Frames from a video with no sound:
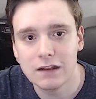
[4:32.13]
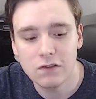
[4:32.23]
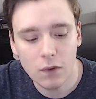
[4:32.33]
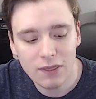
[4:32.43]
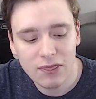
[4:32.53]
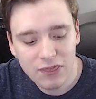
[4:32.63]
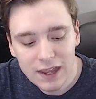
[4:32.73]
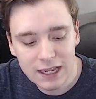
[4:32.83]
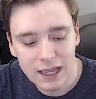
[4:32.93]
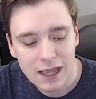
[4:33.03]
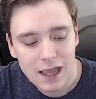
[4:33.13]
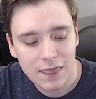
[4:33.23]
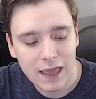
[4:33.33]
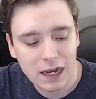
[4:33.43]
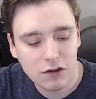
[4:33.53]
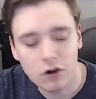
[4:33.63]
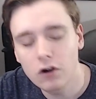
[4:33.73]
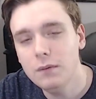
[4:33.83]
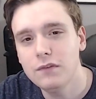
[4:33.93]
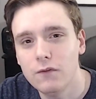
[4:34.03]
So I think that in
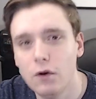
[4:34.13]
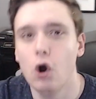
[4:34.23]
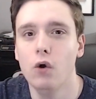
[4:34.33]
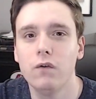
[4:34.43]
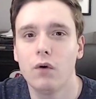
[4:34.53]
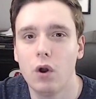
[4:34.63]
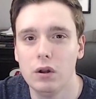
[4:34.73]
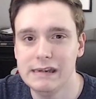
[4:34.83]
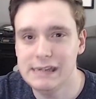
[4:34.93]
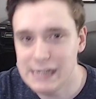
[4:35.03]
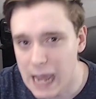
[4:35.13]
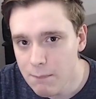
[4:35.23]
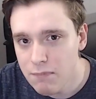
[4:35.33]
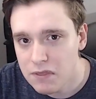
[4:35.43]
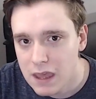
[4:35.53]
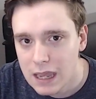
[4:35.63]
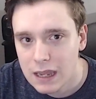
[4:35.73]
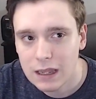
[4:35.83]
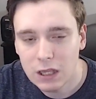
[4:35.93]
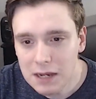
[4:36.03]
terms of overall depth,
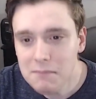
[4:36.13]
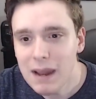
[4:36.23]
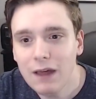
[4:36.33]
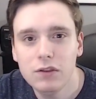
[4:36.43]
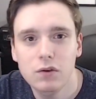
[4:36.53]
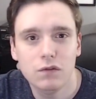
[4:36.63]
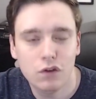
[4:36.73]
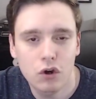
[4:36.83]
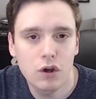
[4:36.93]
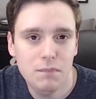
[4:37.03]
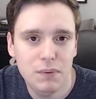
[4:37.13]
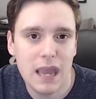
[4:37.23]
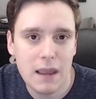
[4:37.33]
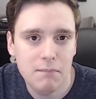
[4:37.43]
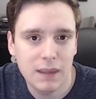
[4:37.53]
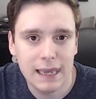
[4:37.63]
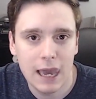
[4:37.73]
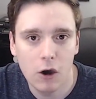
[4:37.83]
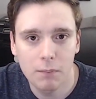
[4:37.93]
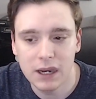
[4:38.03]
Clay Matthews could be a big
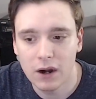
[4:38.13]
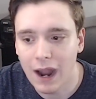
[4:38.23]
help here.